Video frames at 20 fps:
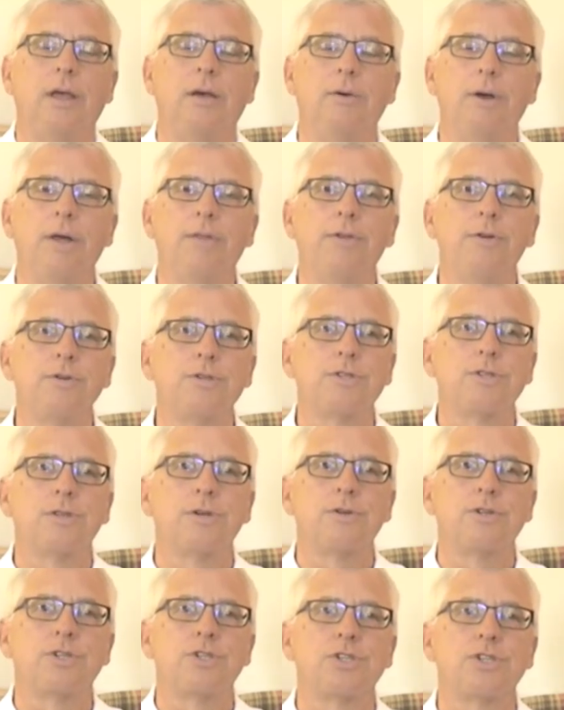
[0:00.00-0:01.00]
Well, there's
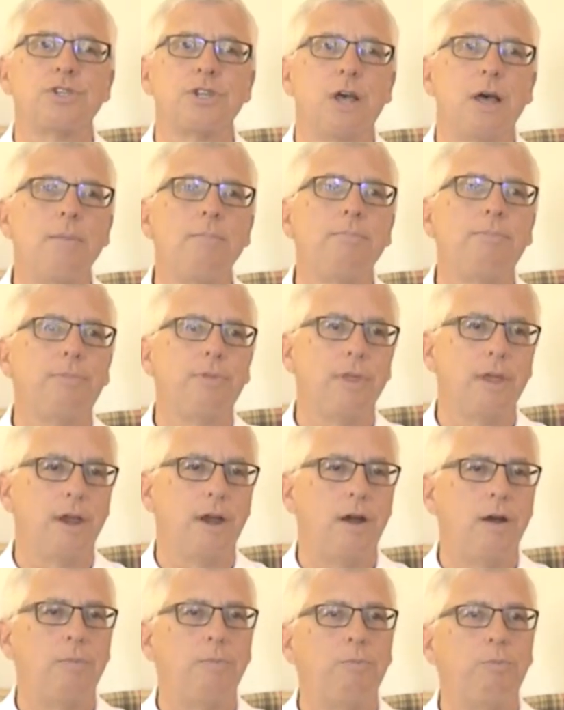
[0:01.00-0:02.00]
there's some
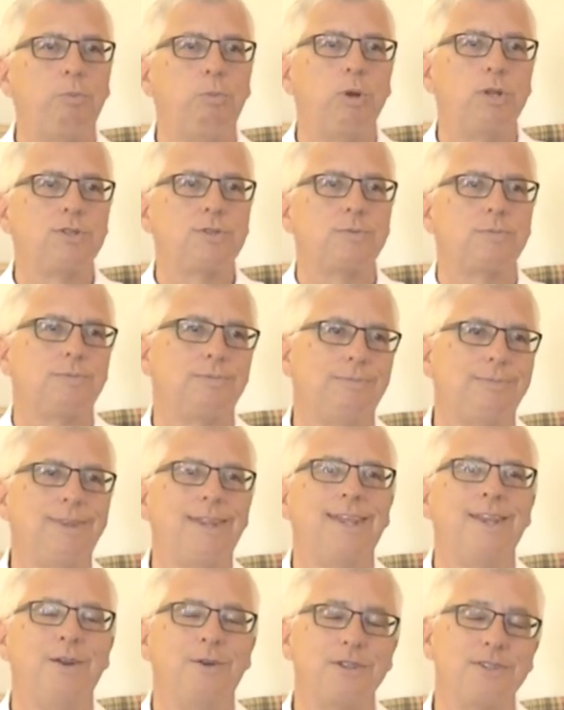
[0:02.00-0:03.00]
there. What's
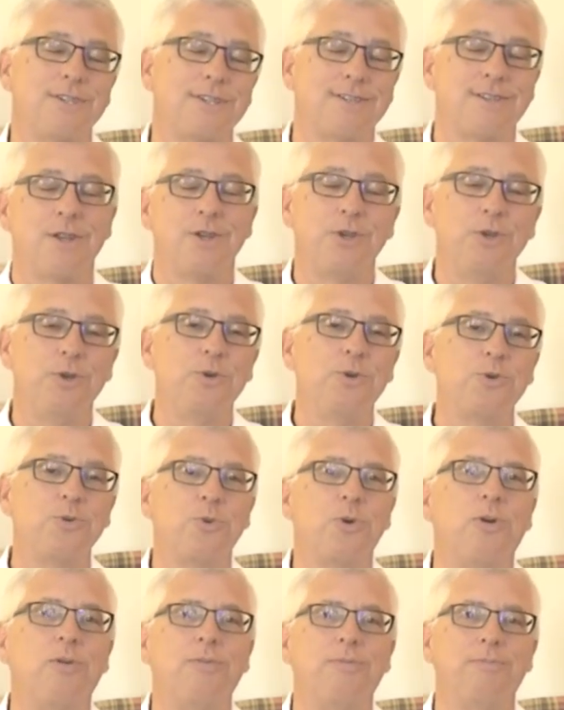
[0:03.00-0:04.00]
you know, it's, it's
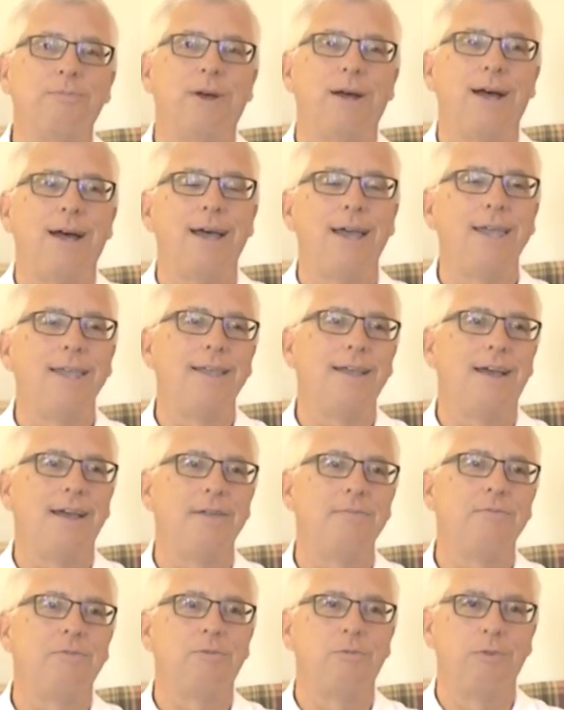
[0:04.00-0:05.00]
unusual. I,
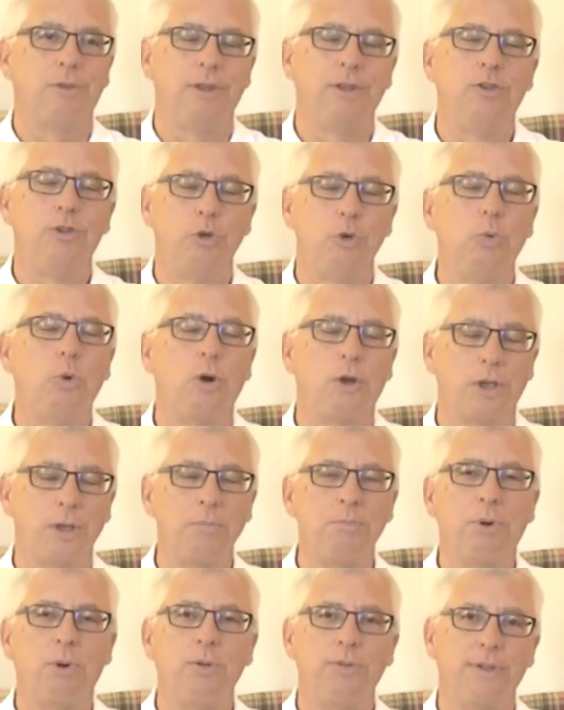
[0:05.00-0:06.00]
I do work
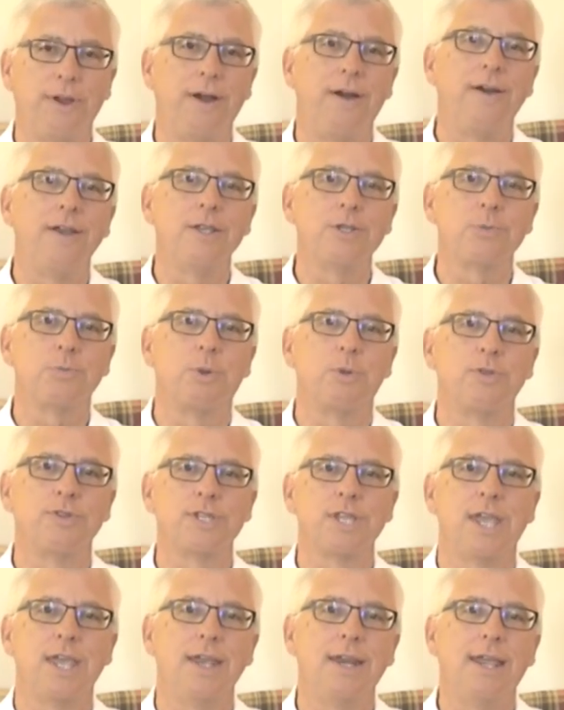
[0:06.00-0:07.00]
in both areas, both
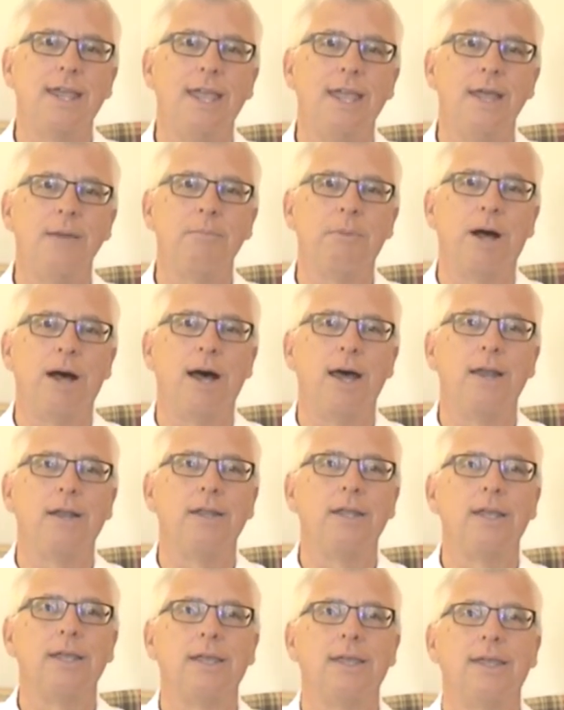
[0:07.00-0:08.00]
SCADA and
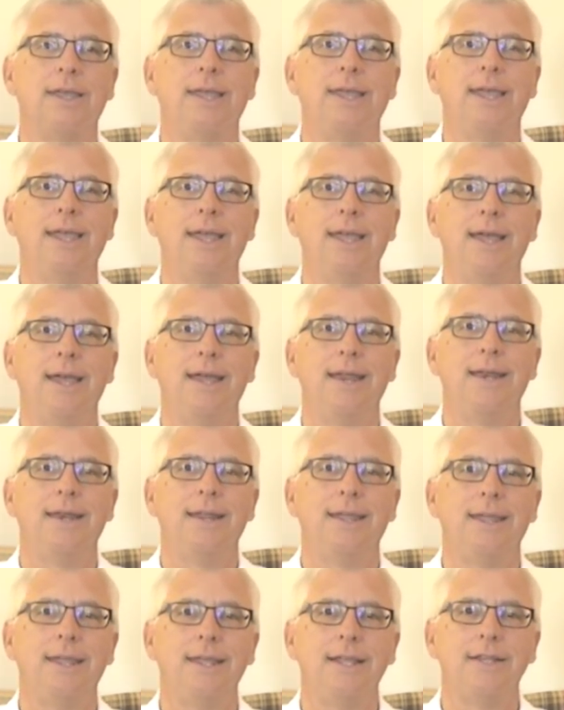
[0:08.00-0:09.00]
modeling,
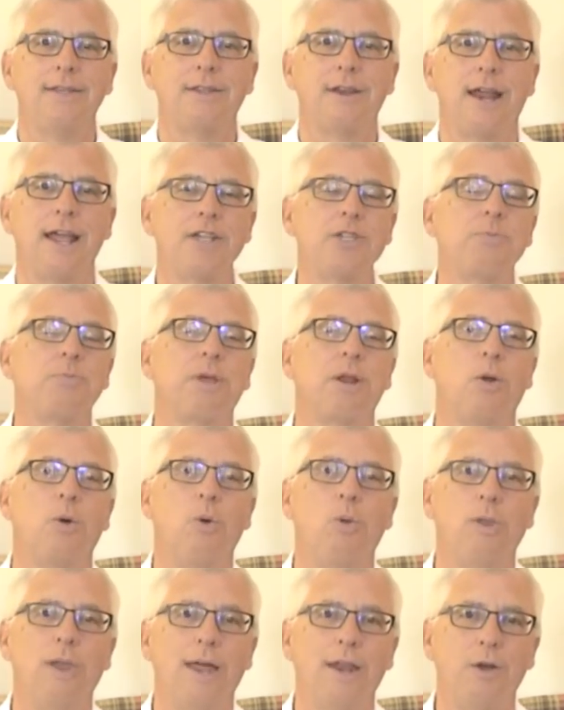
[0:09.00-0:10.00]
and it, there hasn't been a
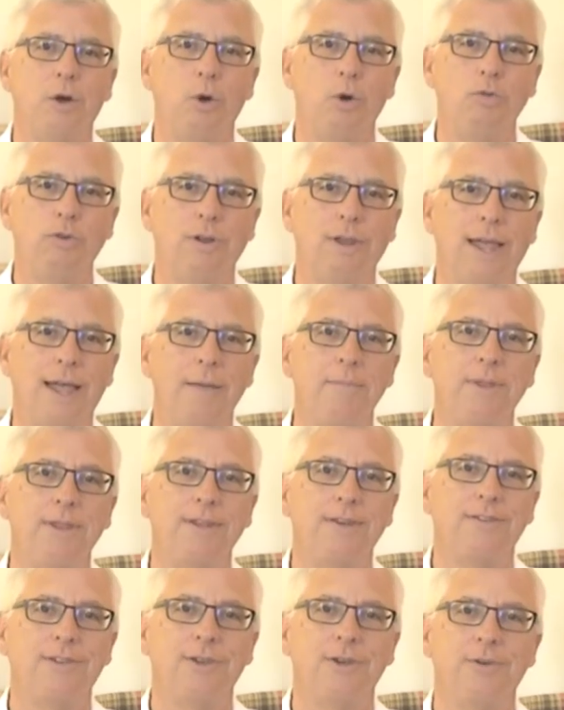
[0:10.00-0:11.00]
whole lot of overlap in
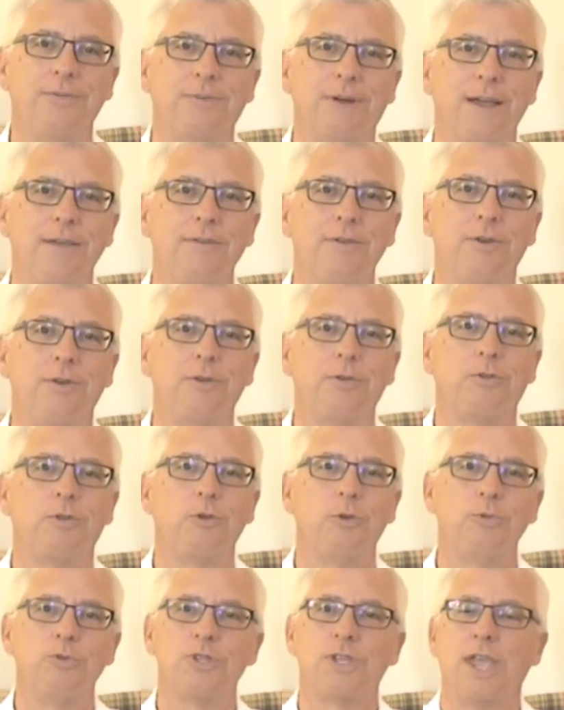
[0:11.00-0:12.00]
the two. I do,
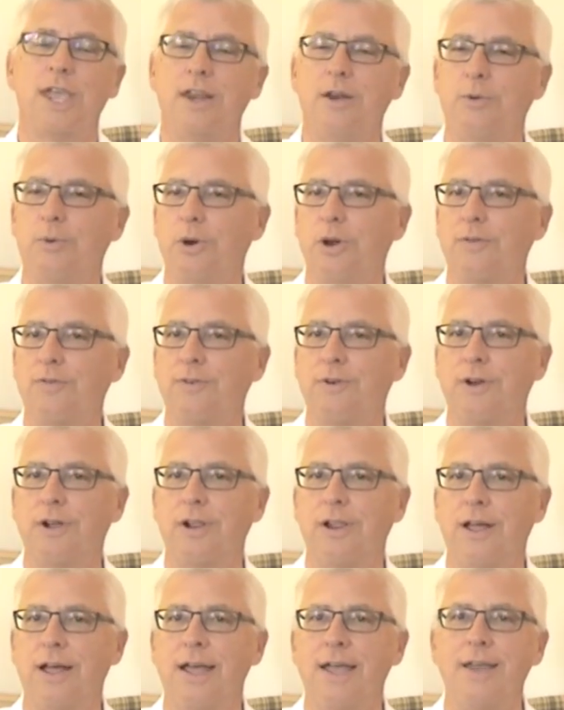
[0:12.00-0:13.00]
do SCADA work for a
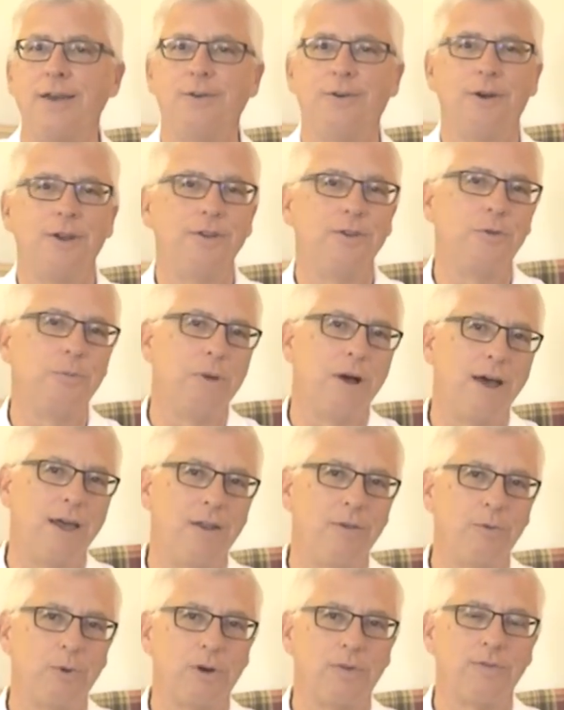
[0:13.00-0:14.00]
client, or I do
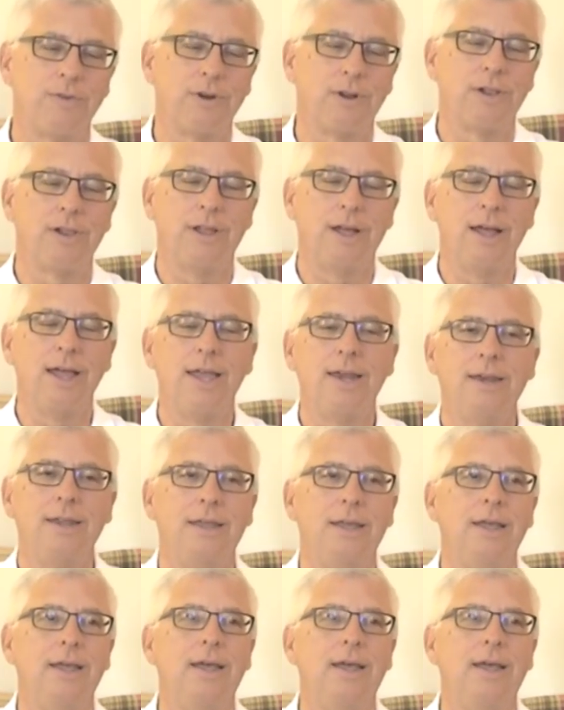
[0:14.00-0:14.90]
model work for a client,